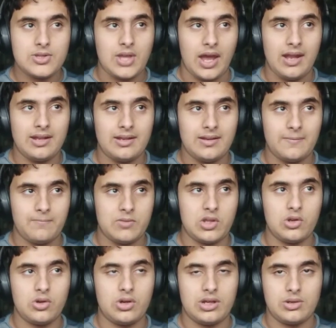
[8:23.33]
And
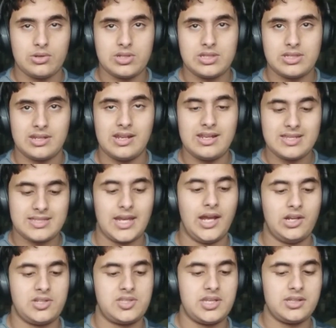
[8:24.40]
it was really
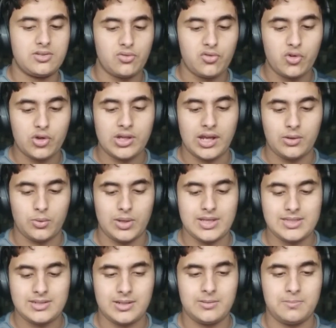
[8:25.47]
sad to see this food get
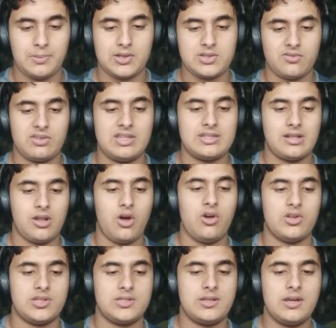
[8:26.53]
wasted because of these
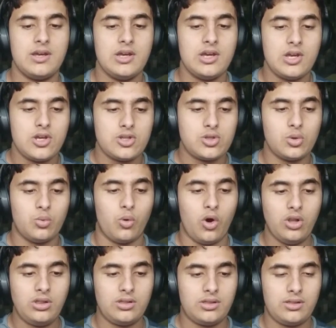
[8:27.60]
laws. So,
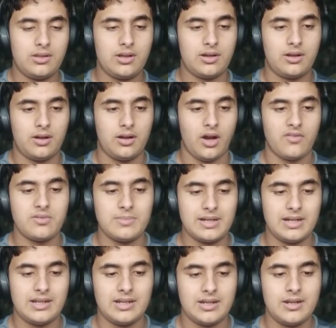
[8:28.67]
what the
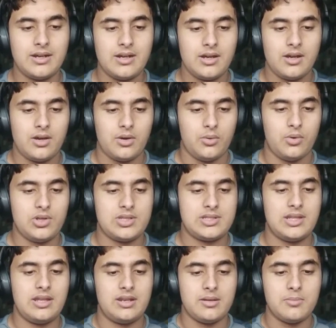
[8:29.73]
government did
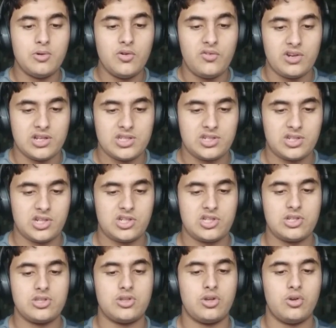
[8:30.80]
was they removed
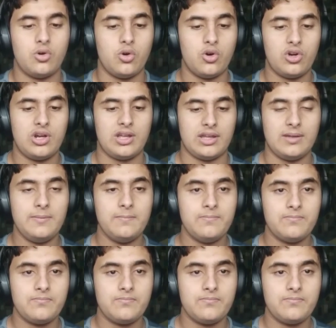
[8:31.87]
restrictions on hoarding